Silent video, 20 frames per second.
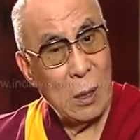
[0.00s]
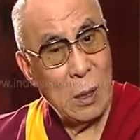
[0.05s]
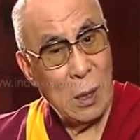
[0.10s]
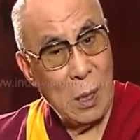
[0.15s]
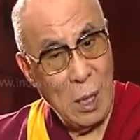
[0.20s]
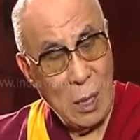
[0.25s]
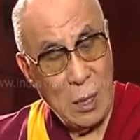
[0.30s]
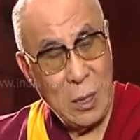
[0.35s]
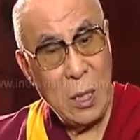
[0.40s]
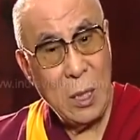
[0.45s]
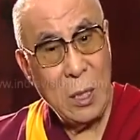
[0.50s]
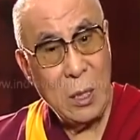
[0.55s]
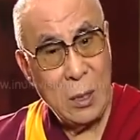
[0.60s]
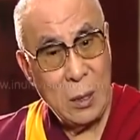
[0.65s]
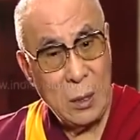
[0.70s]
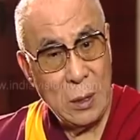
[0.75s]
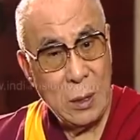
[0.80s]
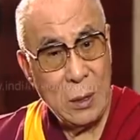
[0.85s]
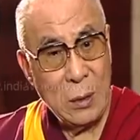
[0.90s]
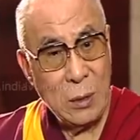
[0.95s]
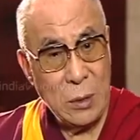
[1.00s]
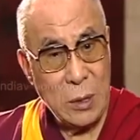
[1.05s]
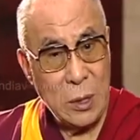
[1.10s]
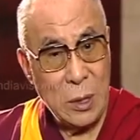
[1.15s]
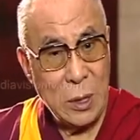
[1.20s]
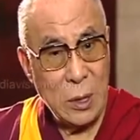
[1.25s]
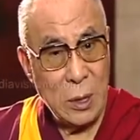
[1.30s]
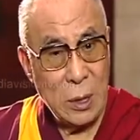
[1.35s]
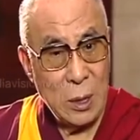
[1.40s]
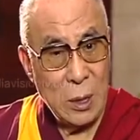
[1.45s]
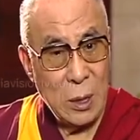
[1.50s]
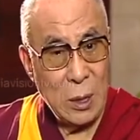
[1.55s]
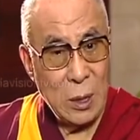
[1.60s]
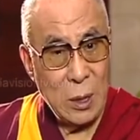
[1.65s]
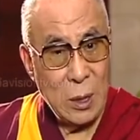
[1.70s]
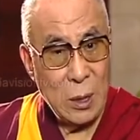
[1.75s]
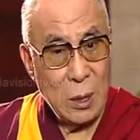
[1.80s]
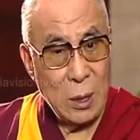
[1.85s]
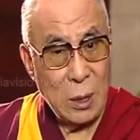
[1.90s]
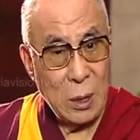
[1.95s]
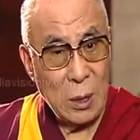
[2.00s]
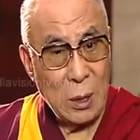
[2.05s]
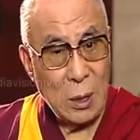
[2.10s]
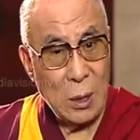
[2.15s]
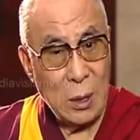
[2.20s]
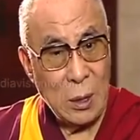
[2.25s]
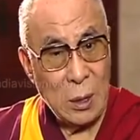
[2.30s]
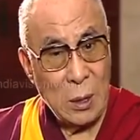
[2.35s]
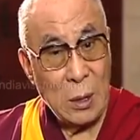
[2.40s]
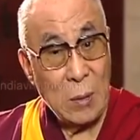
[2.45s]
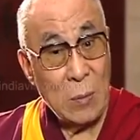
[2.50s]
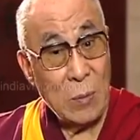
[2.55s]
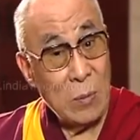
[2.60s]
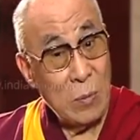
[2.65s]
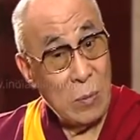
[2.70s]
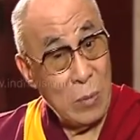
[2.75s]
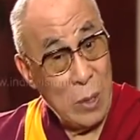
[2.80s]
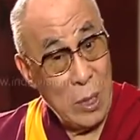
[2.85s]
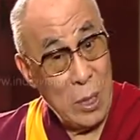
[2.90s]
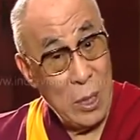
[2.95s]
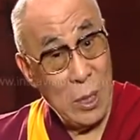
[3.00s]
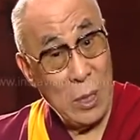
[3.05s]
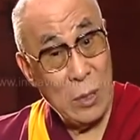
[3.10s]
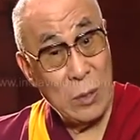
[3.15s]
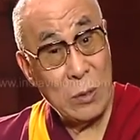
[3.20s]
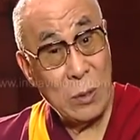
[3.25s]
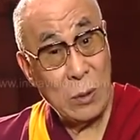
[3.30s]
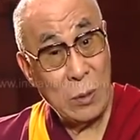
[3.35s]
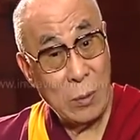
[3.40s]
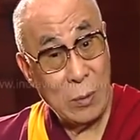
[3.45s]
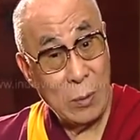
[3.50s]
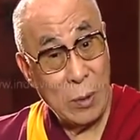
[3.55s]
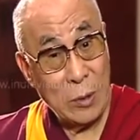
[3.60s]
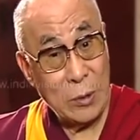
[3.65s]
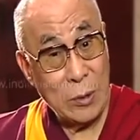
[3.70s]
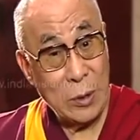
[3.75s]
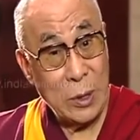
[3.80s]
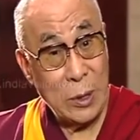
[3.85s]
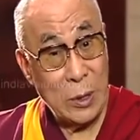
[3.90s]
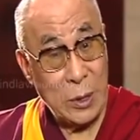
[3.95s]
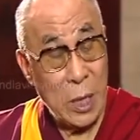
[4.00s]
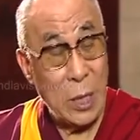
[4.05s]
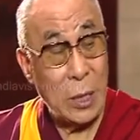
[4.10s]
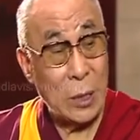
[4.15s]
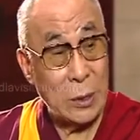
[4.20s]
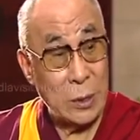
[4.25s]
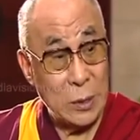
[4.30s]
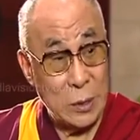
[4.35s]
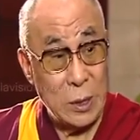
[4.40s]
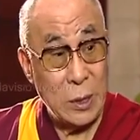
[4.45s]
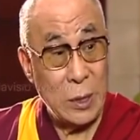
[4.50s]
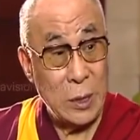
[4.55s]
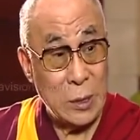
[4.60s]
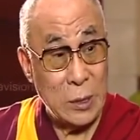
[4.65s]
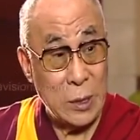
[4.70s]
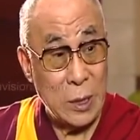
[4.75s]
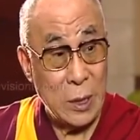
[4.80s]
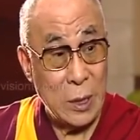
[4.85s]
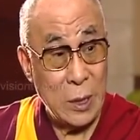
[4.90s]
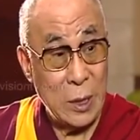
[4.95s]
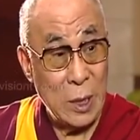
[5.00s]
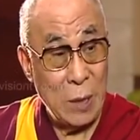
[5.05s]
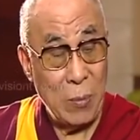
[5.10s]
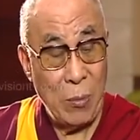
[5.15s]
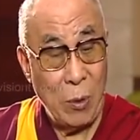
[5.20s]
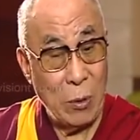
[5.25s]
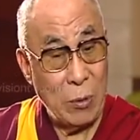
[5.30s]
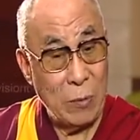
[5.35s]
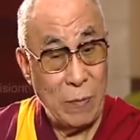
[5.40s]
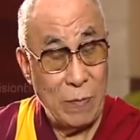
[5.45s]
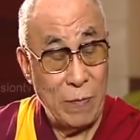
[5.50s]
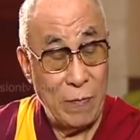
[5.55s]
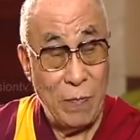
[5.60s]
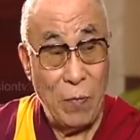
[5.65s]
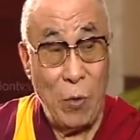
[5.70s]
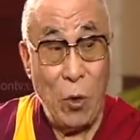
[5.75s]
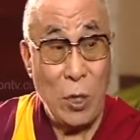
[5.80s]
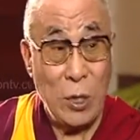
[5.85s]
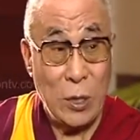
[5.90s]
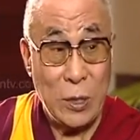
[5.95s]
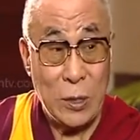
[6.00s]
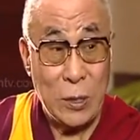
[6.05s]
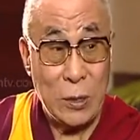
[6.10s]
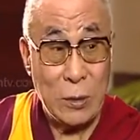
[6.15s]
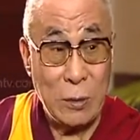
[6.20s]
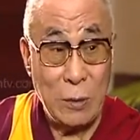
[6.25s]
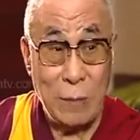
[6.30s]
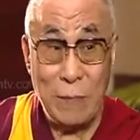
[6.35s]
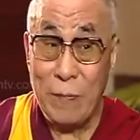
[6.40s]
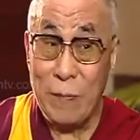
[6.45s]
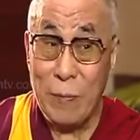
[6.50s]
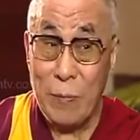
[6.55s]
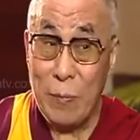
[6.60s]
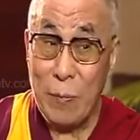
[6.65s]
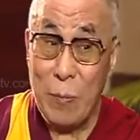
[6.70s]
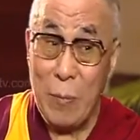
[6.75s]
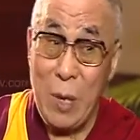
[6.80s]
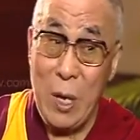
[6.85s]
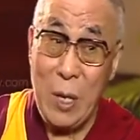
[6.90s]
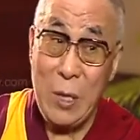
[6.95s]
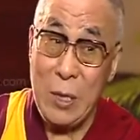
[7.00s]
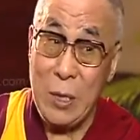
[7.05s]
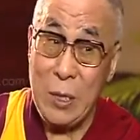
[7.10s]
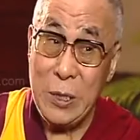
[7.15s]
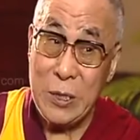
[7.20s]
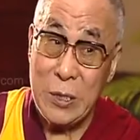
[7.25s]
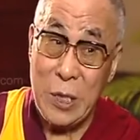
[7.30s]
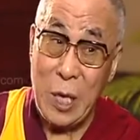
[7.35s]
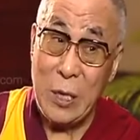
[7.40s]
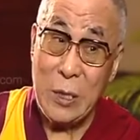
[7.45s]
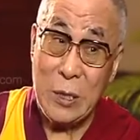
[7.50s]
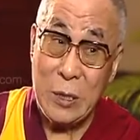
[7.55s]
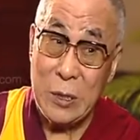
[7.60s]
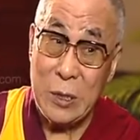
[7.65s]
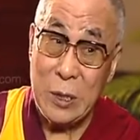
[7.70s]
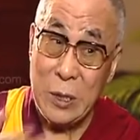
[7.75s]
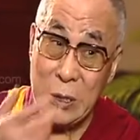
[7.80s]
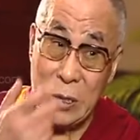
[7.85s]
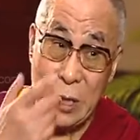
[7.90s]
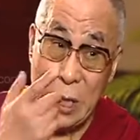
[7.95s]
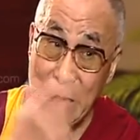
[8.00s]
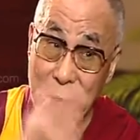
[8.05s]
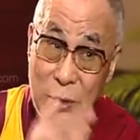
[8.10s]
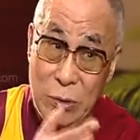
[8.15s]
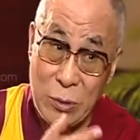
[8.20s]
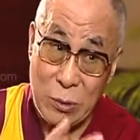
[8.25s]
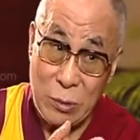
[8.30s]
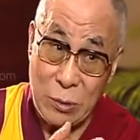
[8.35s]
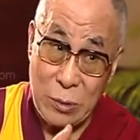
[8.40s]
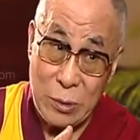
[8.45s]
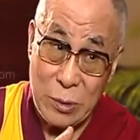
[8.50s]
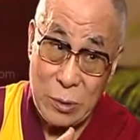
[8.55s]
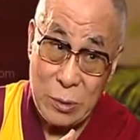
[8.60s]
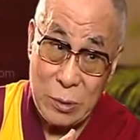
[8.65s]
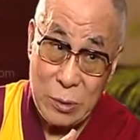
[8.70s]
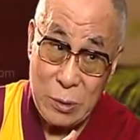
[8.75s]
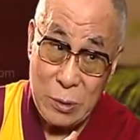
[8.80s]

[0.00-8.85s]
I think, you see, may sort of think seriously about voice of many Chinese intellectuals.